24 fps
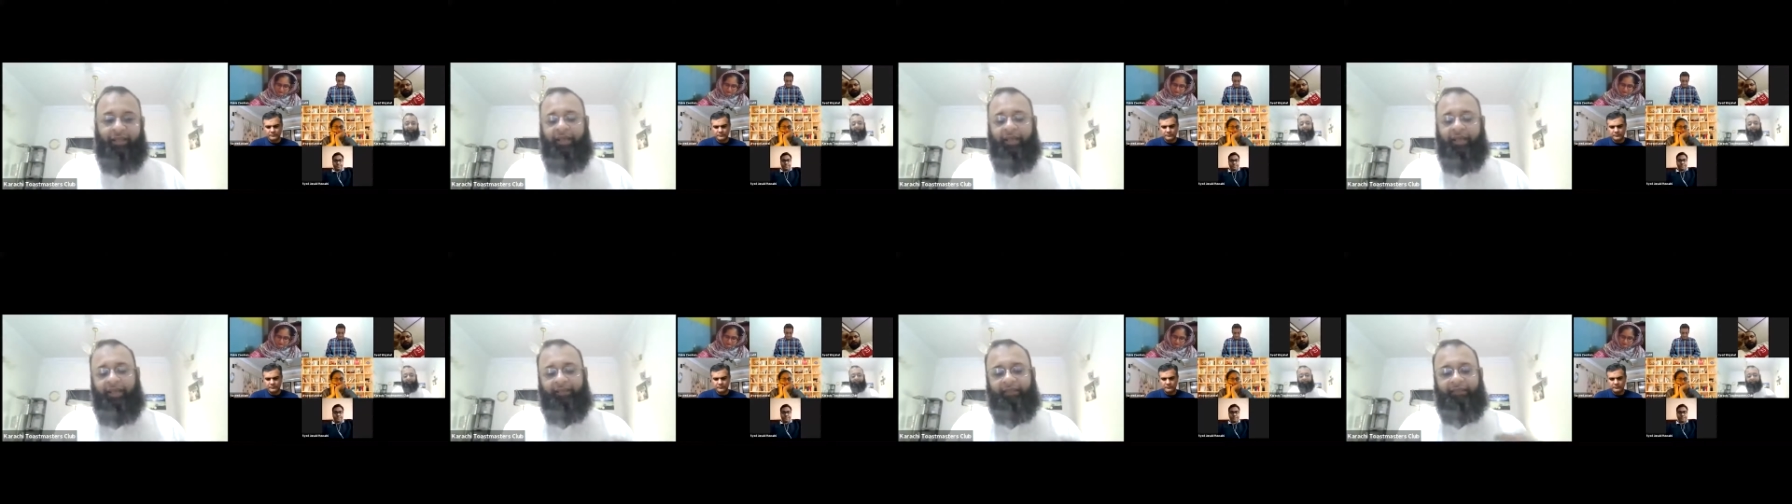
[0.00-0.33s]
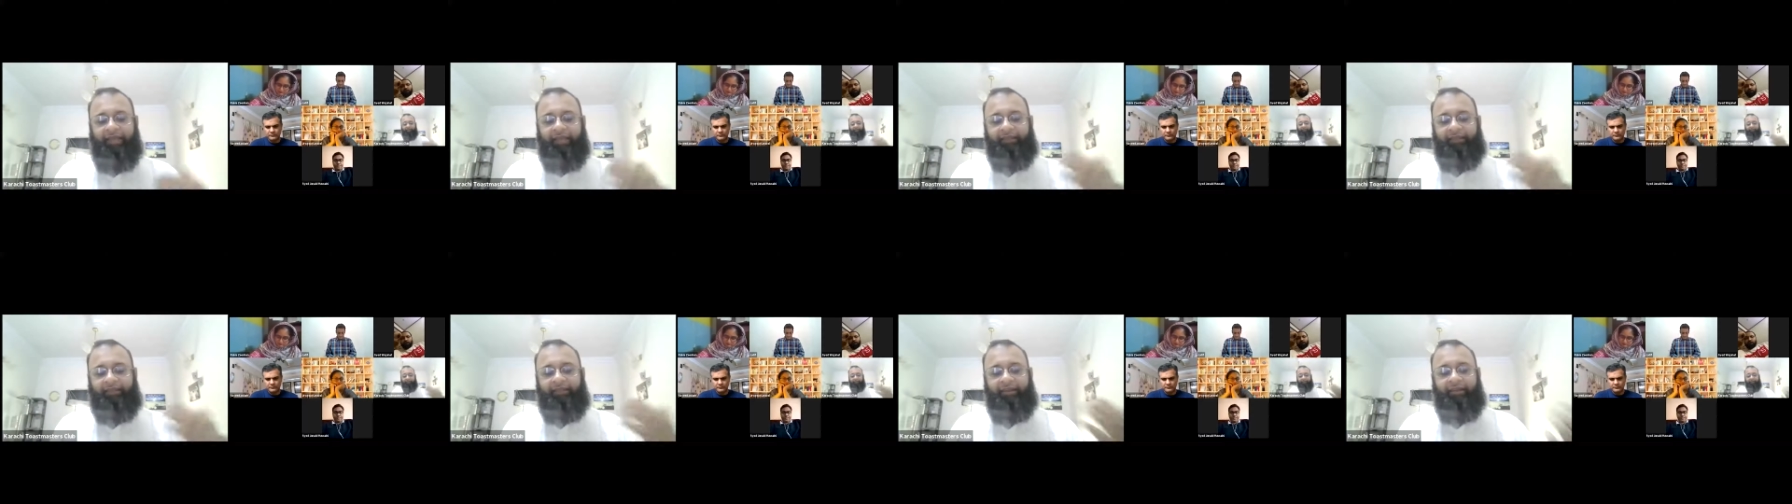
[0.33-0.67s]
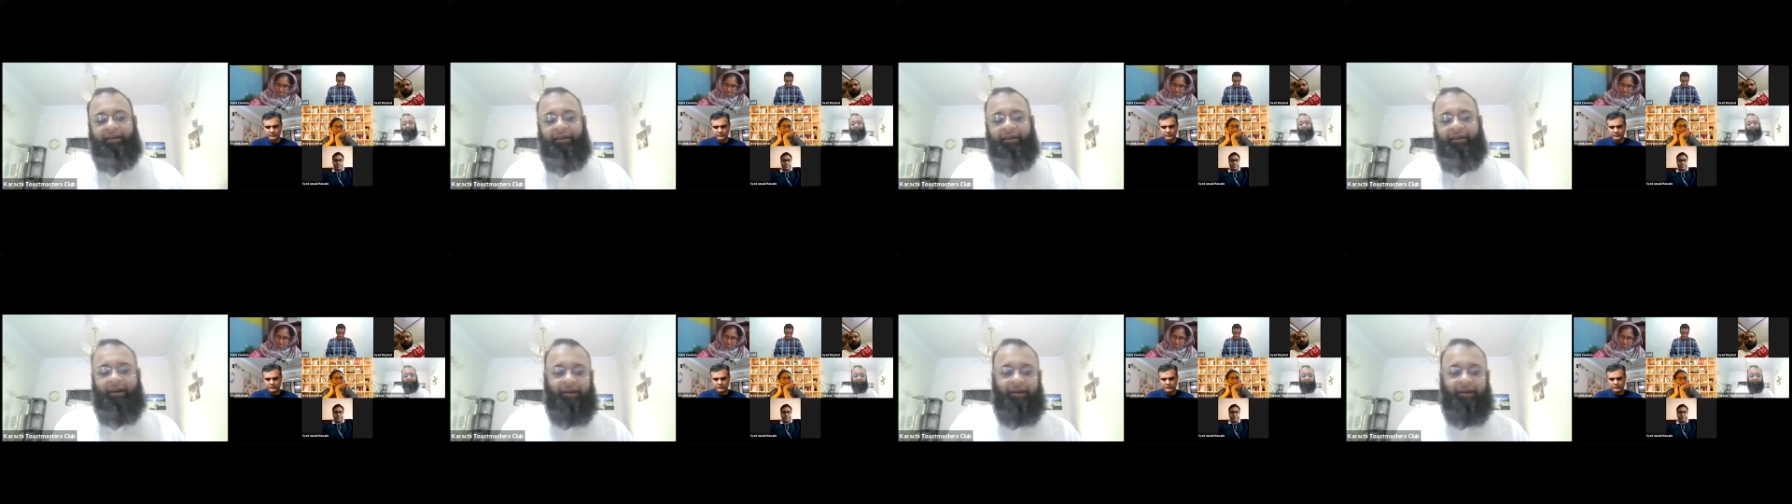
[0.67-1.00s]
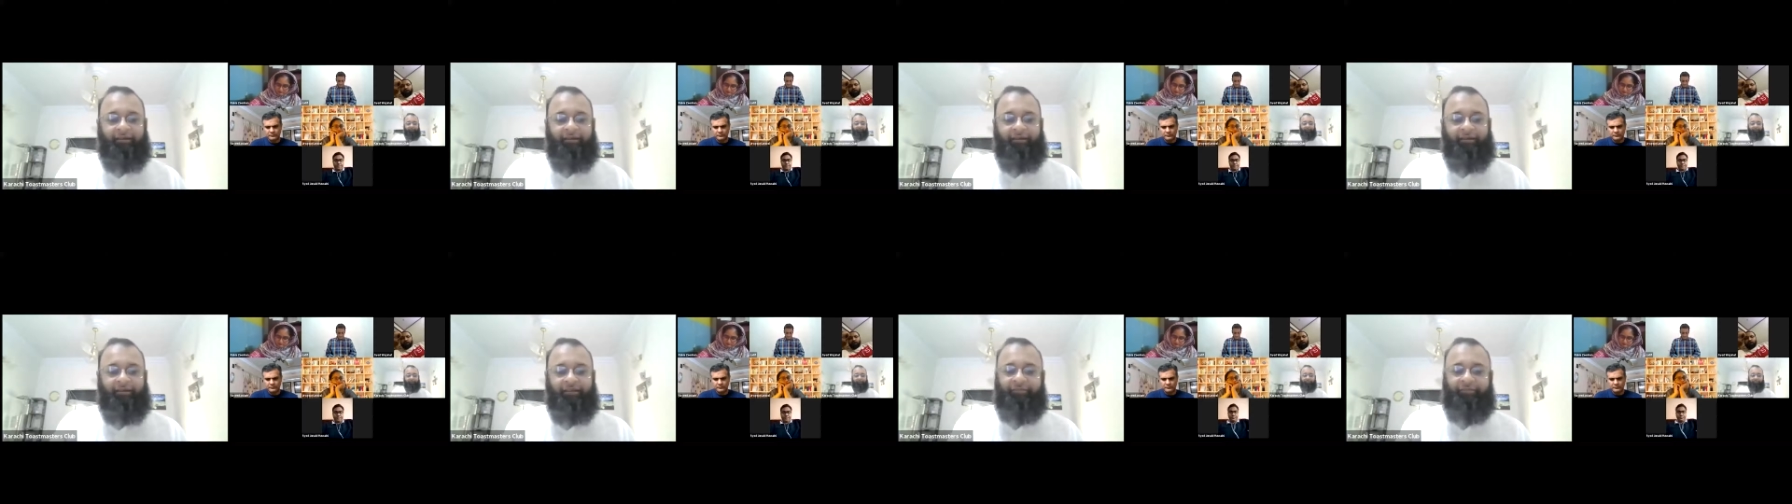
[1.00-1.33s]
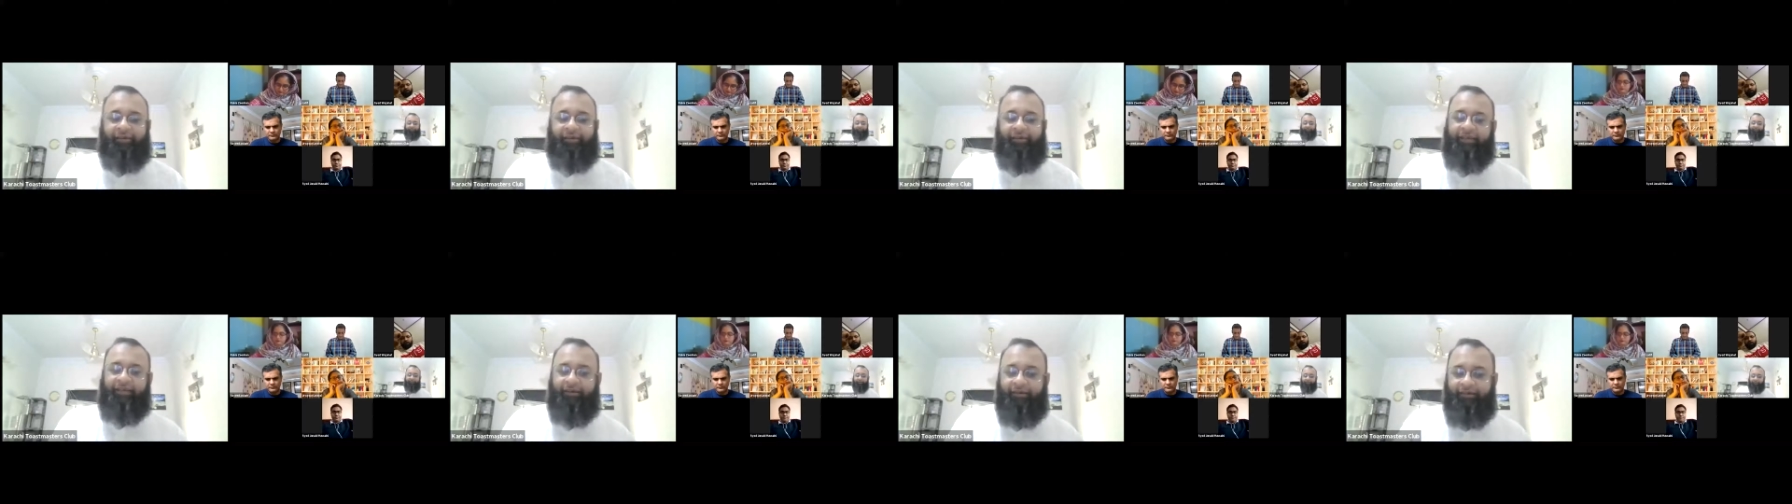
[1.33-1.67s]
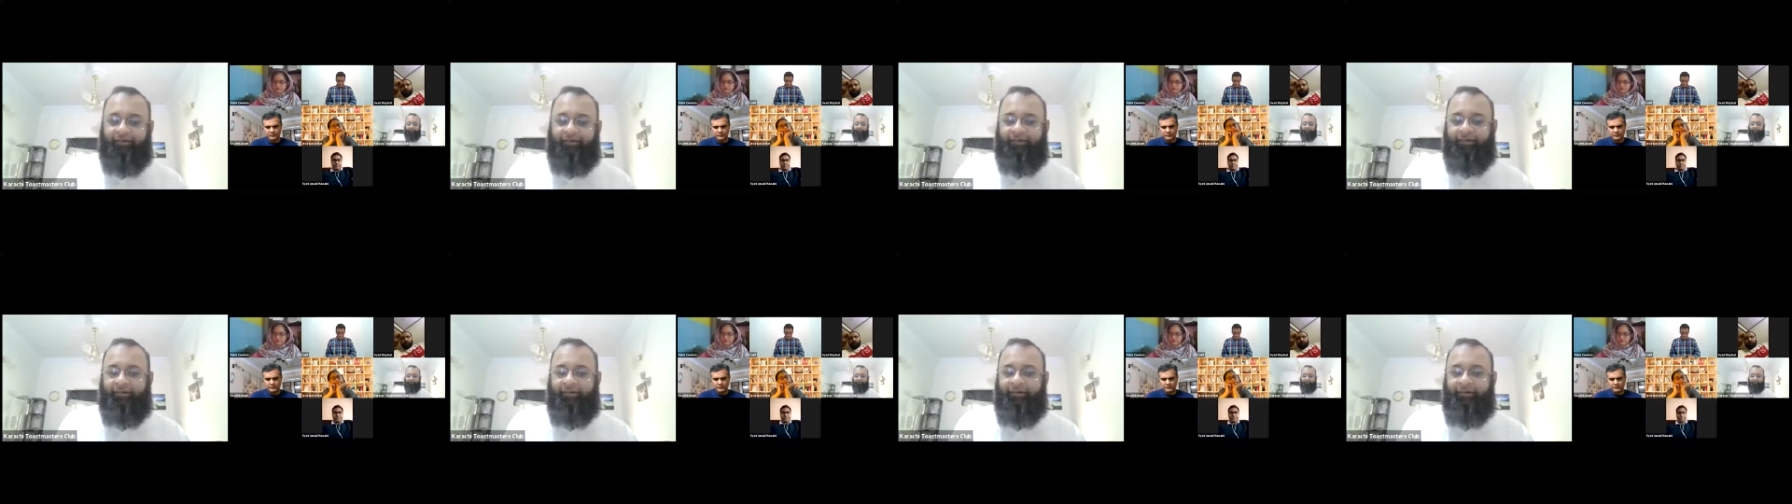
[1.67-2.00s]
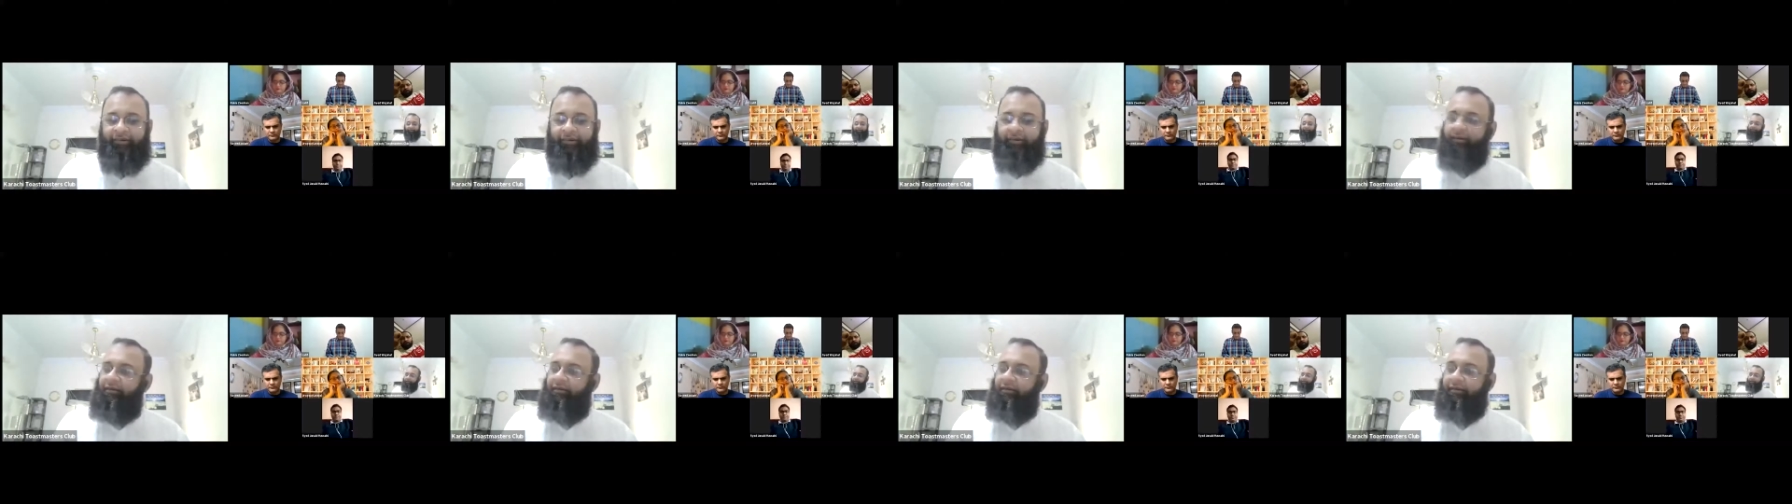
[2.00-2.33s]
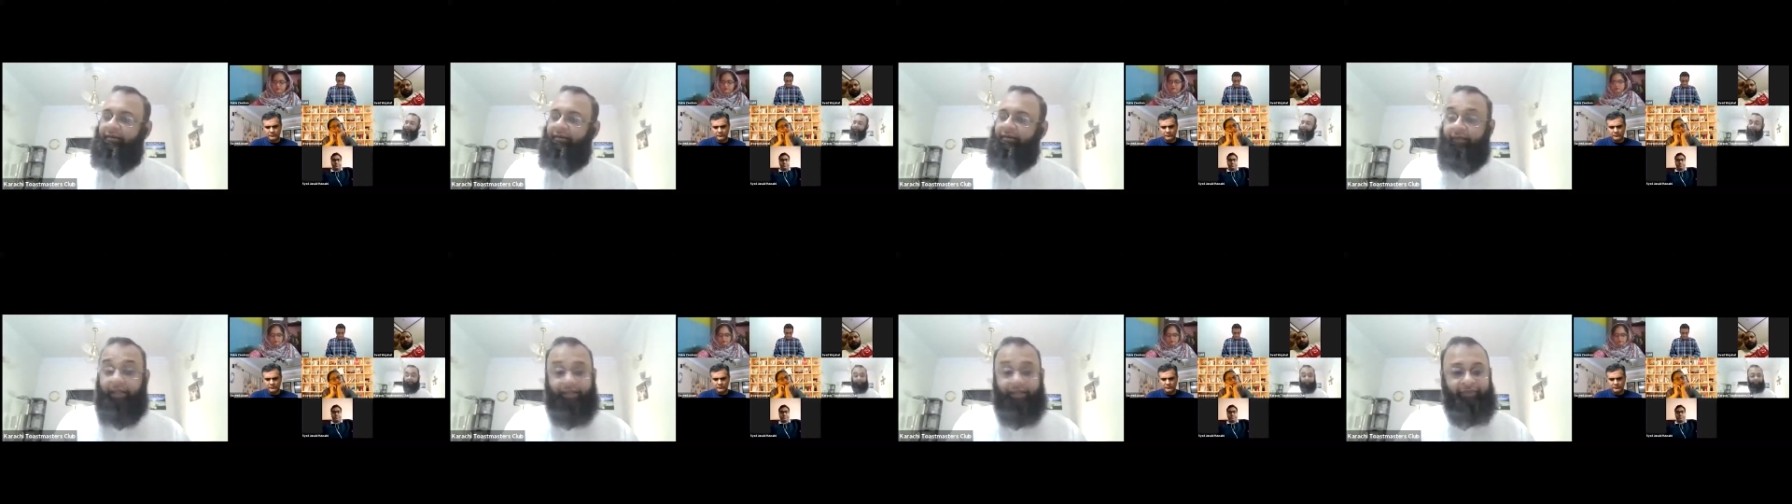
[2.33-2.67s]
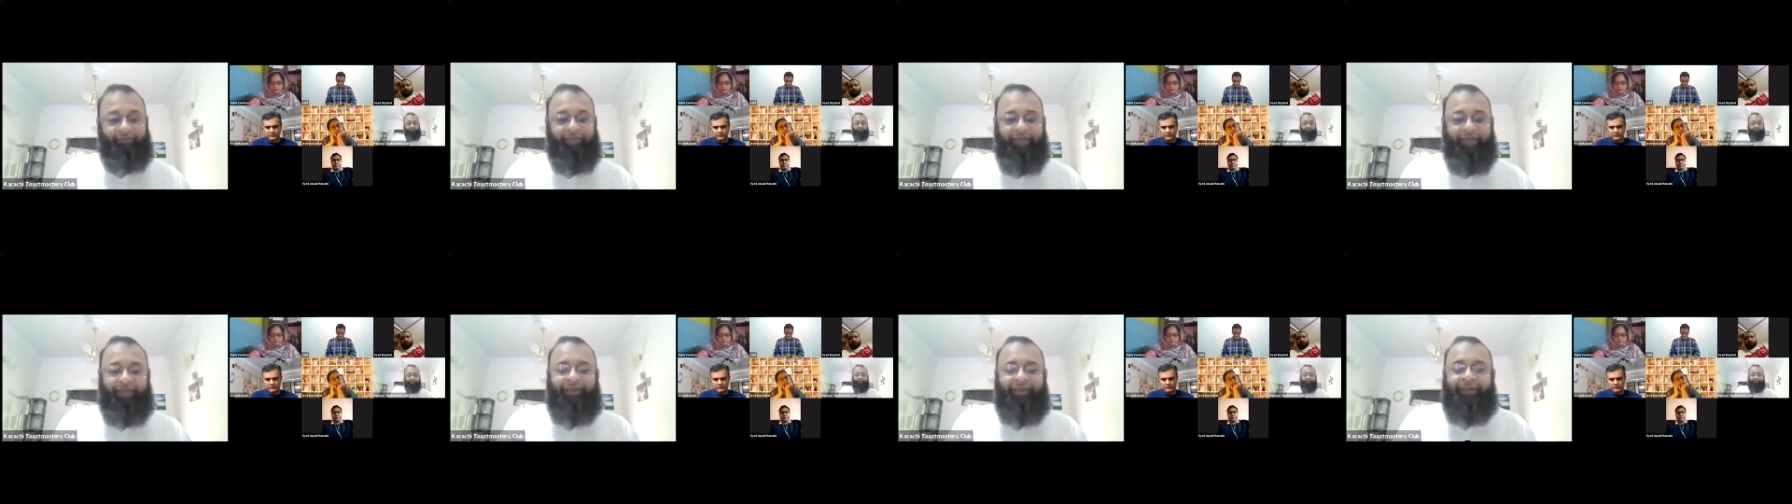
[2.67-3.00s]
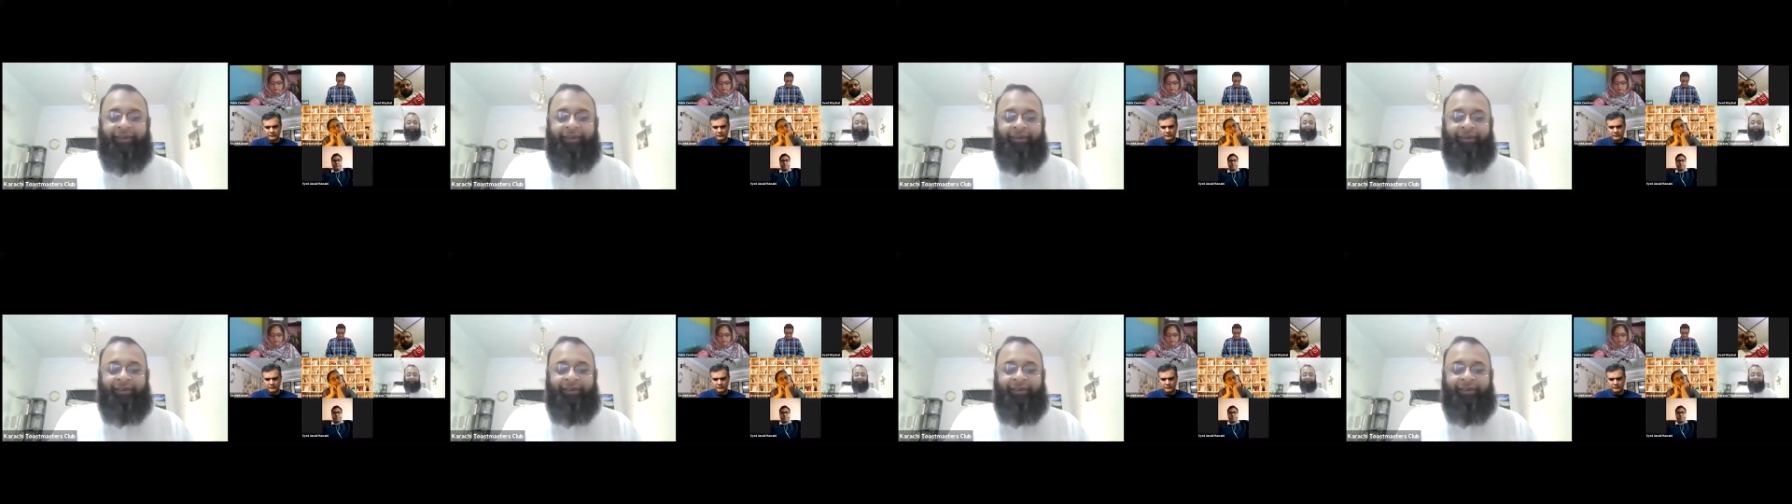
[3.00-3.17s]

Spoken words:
And then there are speakers like me